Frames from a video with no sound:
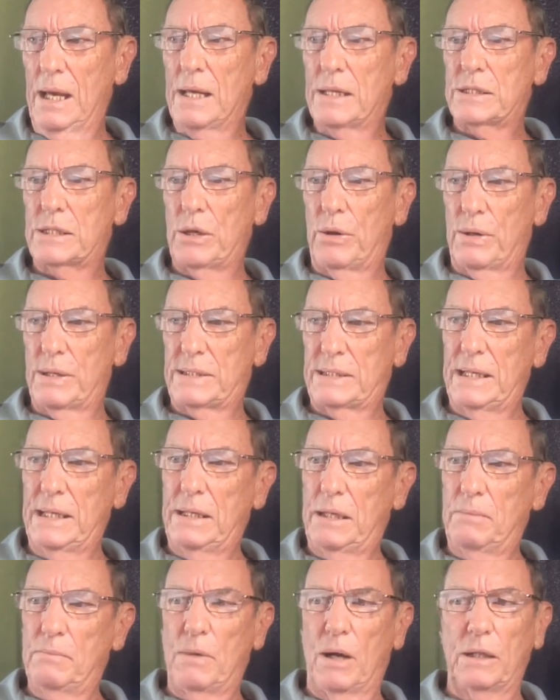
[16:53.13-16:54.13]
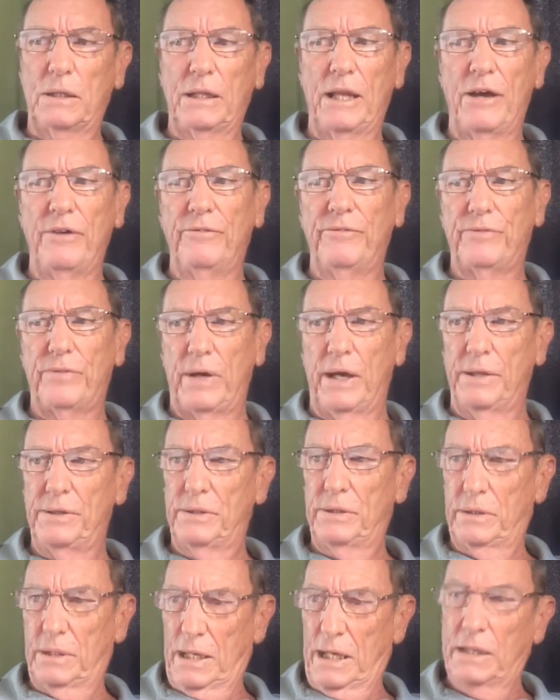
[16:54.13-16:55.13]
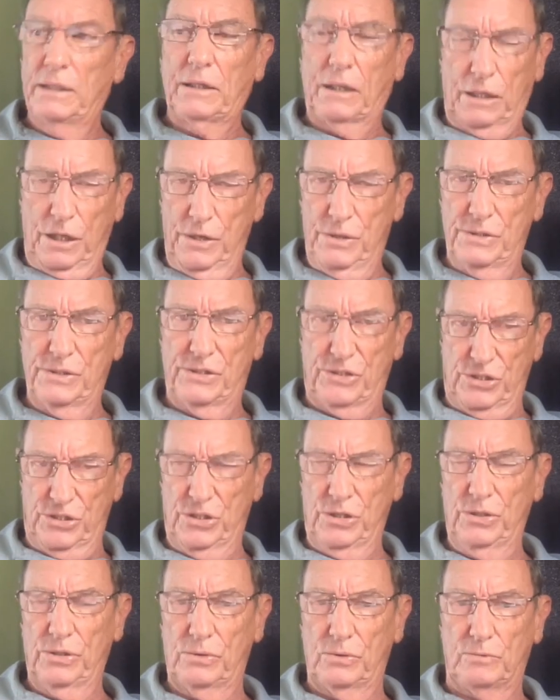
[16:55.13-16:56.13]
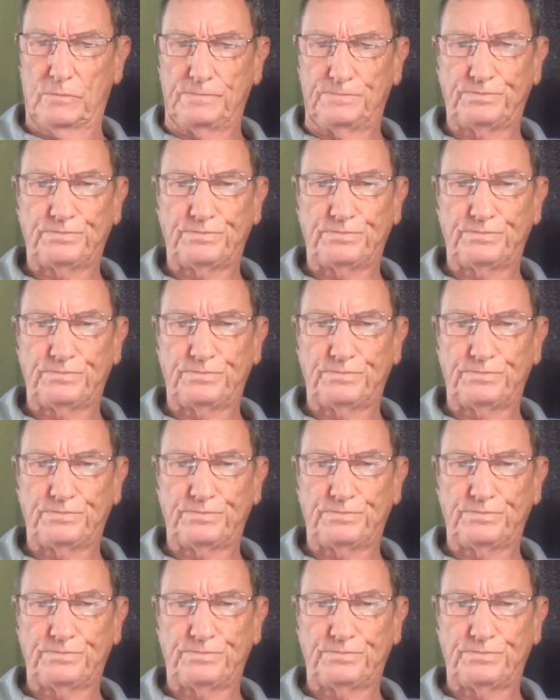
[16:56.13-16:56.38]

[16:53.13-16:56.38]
So I sent him my love and closed the circle.